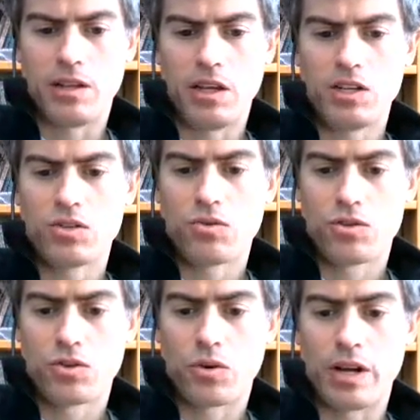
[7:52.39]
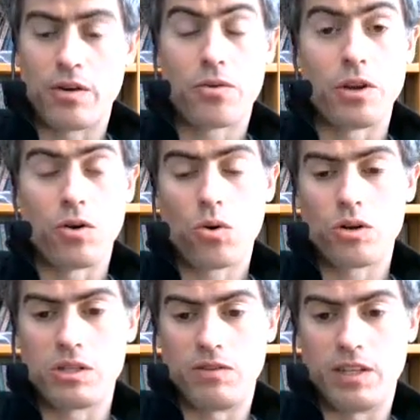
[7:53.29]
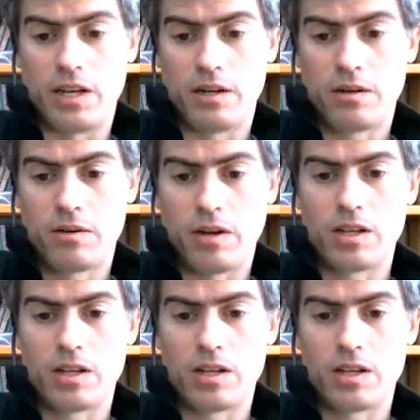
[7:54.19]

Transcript: They each store now 3/4 of the data, right?